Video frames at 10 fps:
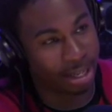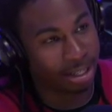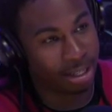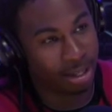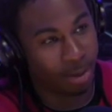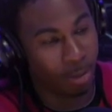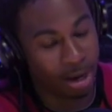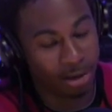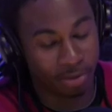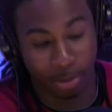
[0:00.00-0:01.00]
Right.
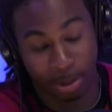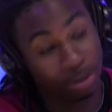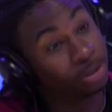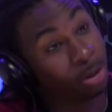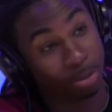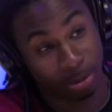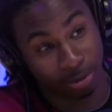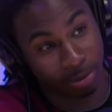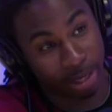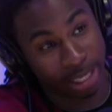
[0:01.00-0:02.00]
One of the most
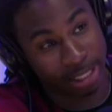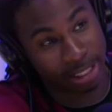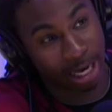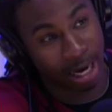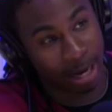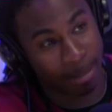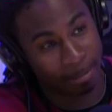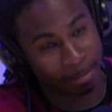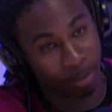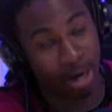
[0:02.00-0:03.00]
notable of which,
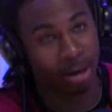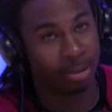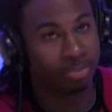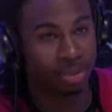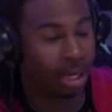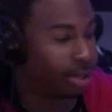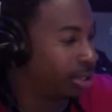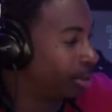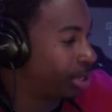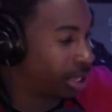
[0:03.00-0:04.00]
um, well, uh,
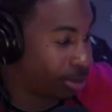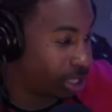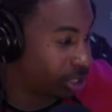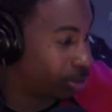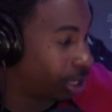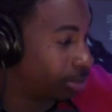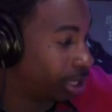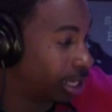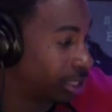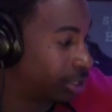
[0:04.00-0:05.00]
let me let me just pull up the
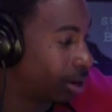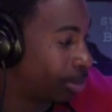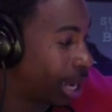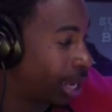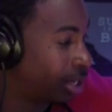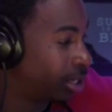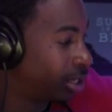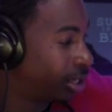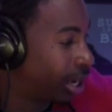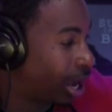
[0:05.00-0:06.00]
list so I'm not.
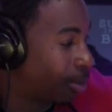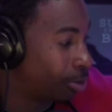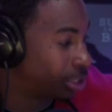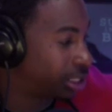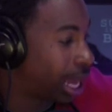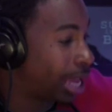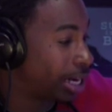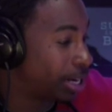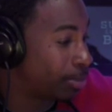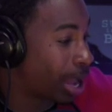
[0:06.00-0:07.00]
I don't want to slight
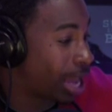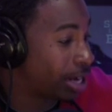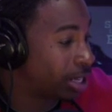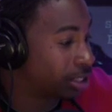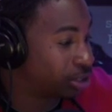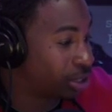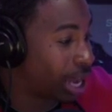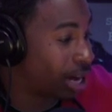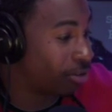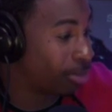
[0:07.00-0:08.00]
anybody because you
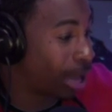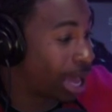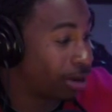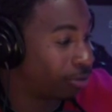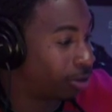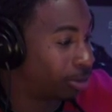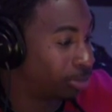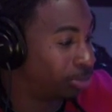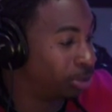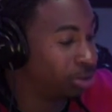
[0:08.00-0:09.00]
got everybody
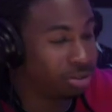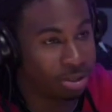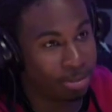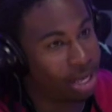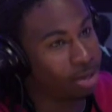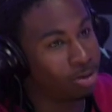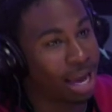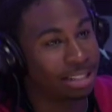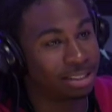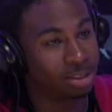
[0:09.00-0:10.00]
from you, man. You
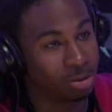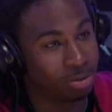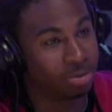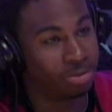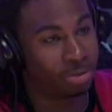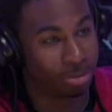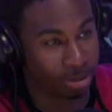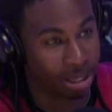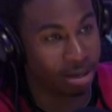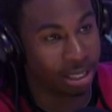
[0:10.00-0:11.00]
got Soul for
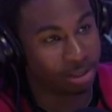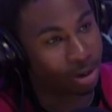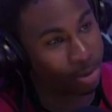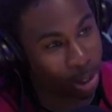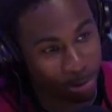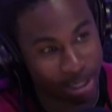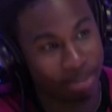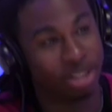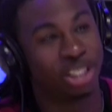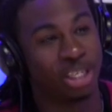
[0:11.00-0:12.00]
real. That's why we yeah. opened
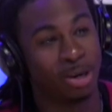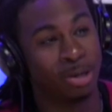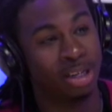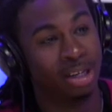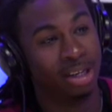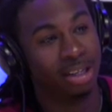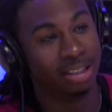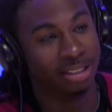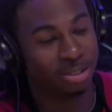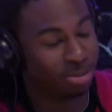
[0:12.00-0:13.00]
up the show. Right.
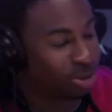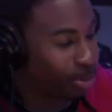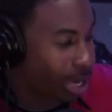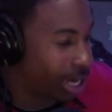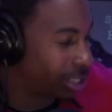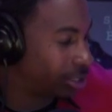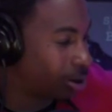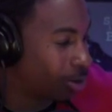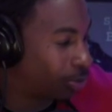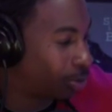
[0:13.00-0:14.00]
You you you manage
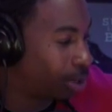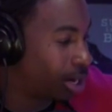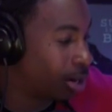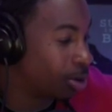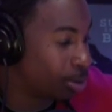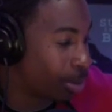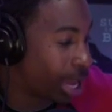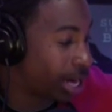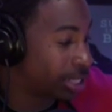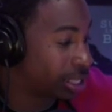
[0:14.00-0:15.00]
Soul for real. You
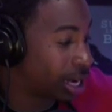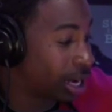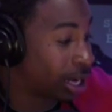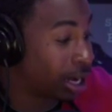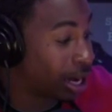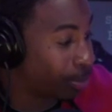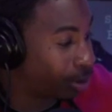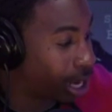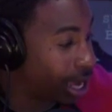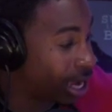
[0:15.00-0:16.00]
manage uh,
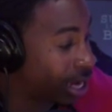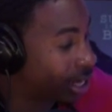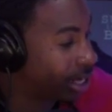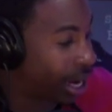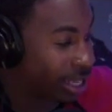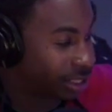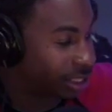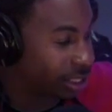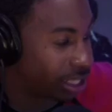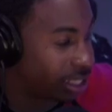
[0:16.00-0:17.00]
Gunplay, Nancy
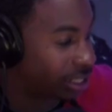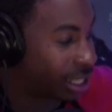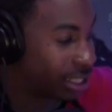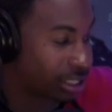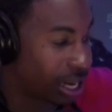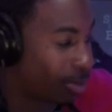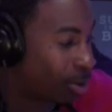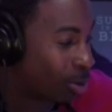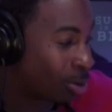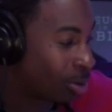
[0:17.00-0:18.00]
Denise, Young
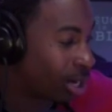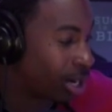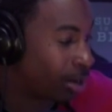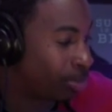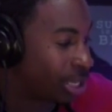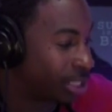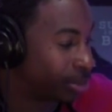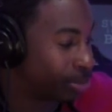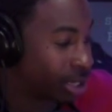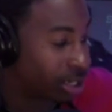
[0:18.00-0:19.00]
Jamo, uh,
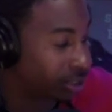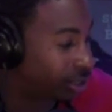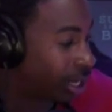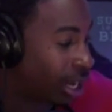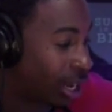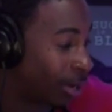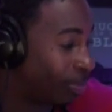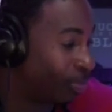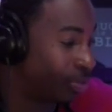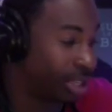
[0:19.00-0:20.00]
Benji Bugs.
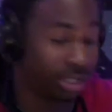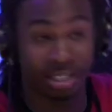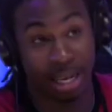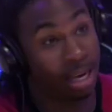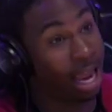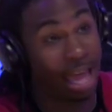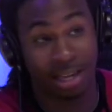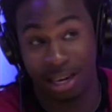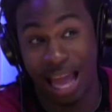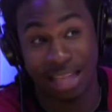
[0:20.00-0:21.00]
Um, yeah, lot,
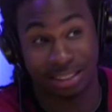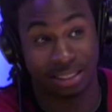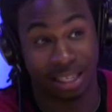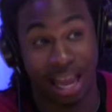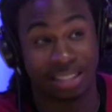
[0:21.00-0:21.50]
lots and lots.